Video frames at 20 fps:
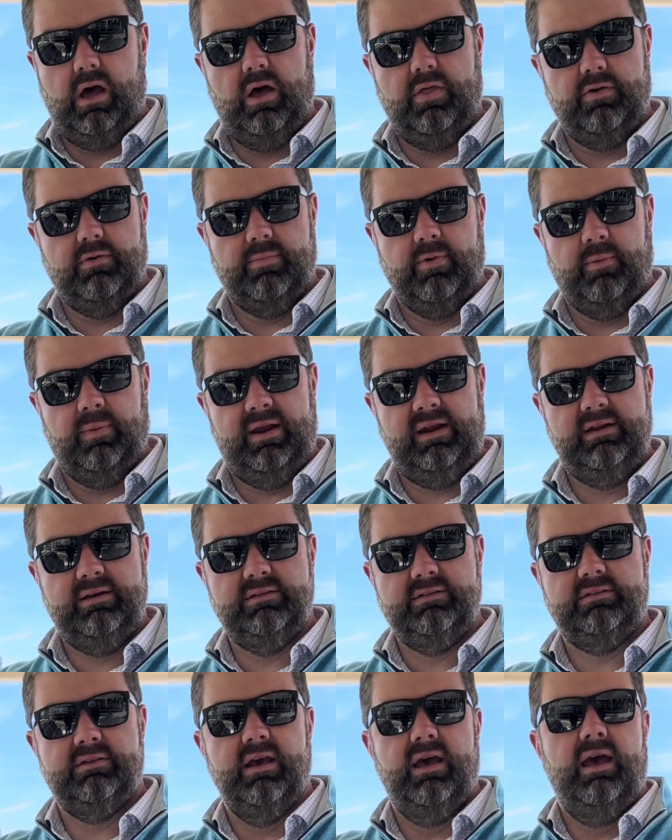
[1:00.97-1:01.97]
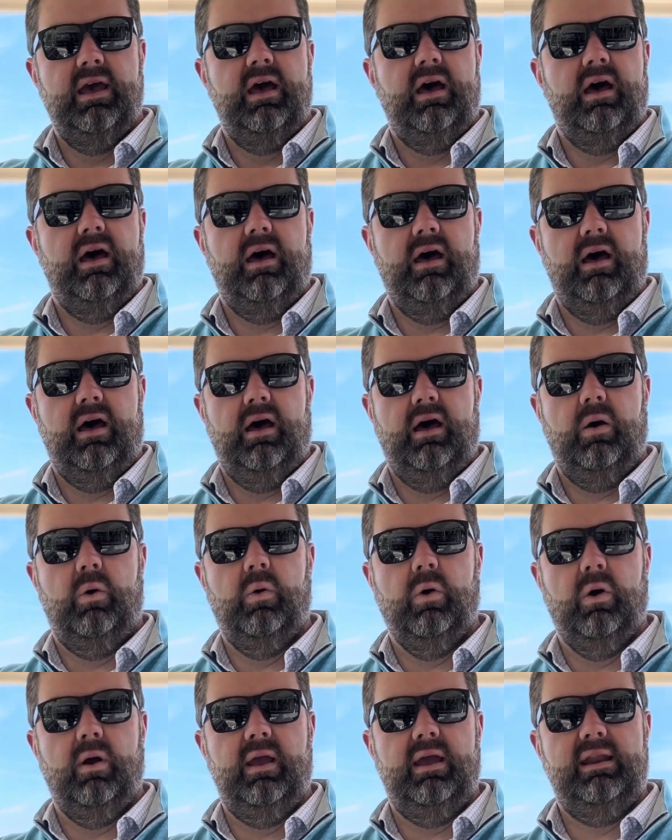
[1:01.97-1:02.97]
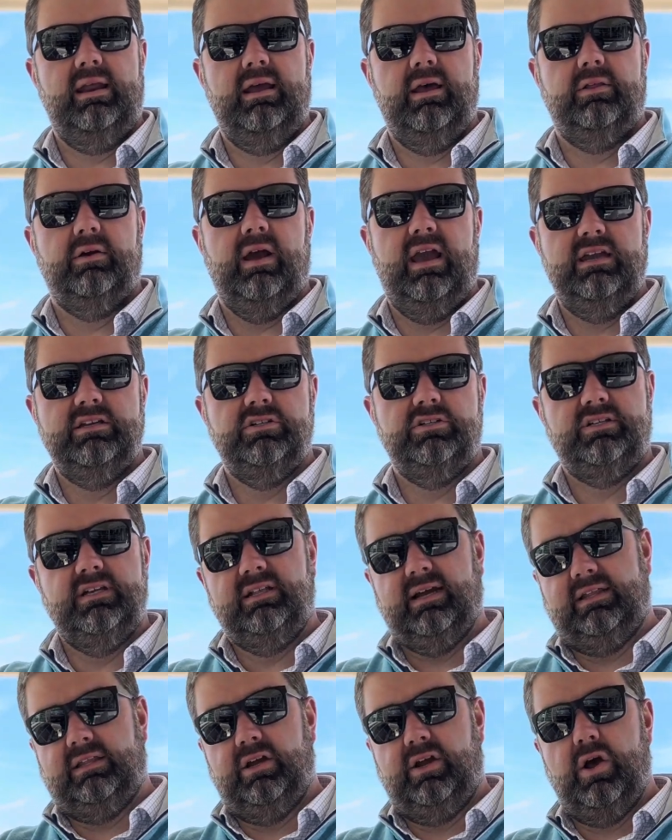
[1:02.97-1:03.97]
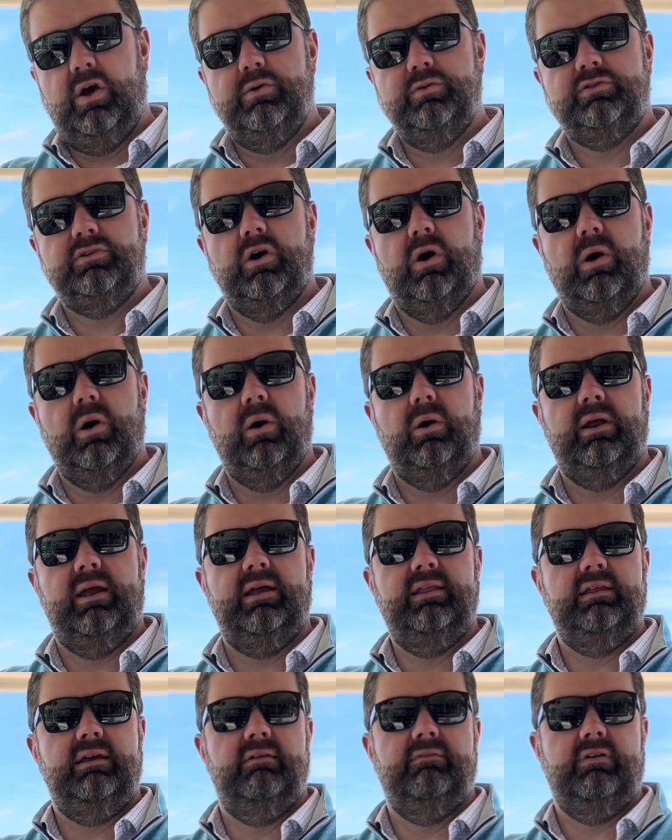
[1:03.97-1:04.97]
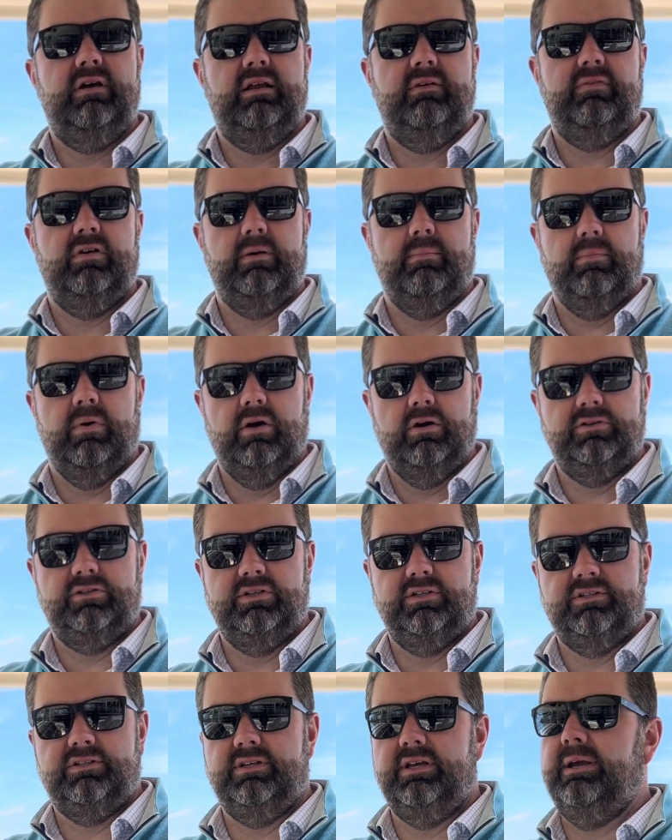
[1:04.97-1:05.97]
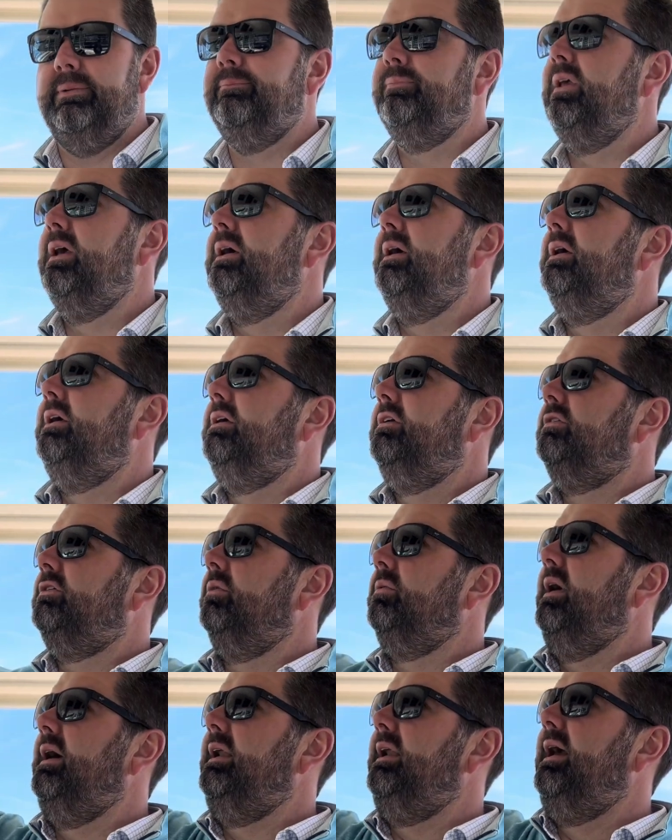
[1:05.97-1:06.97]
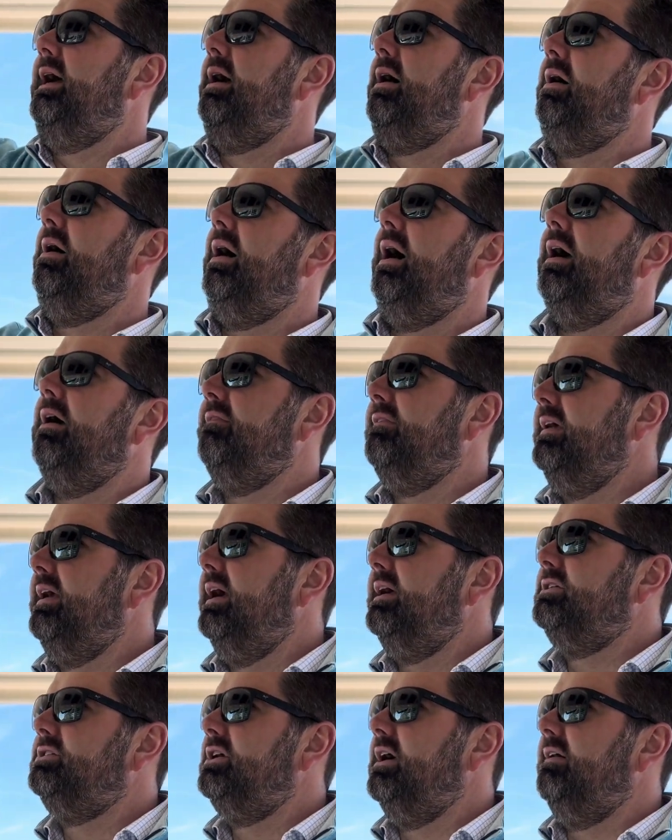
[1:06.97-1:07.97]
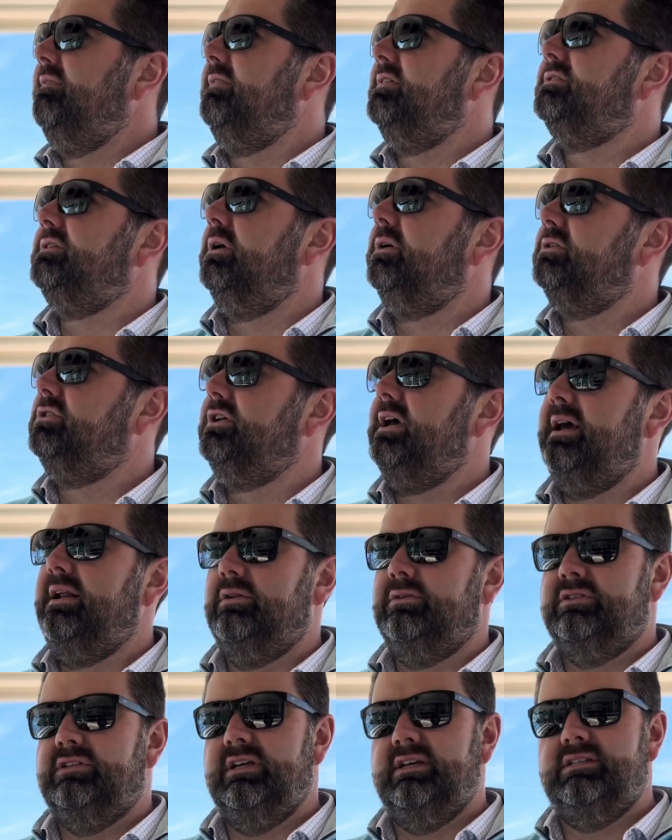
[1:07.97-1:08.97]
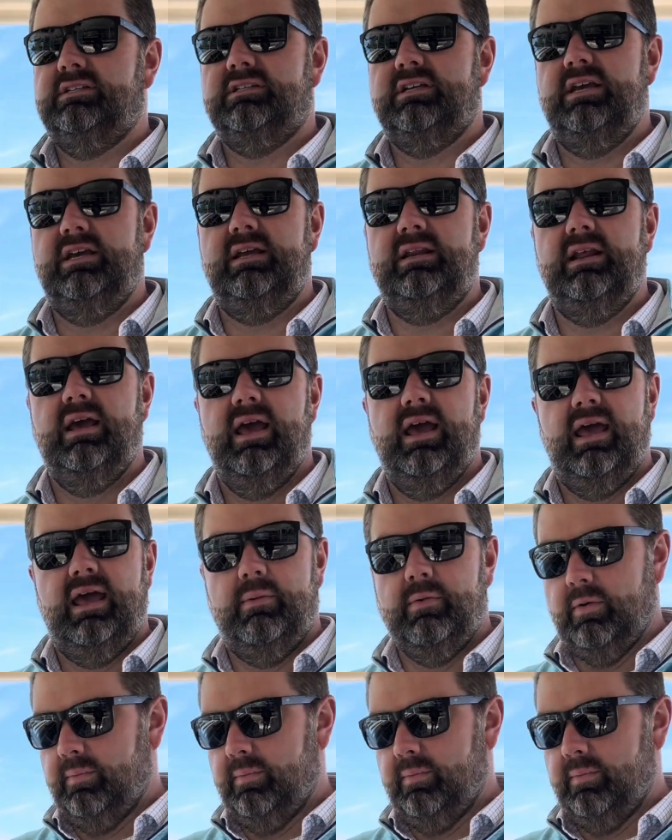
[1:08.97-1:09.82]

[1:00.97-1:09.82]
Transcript: other marinas, or any other agency like the Coast Guard in the event of an emergency. So right now, our VHF is on channel 16 and we're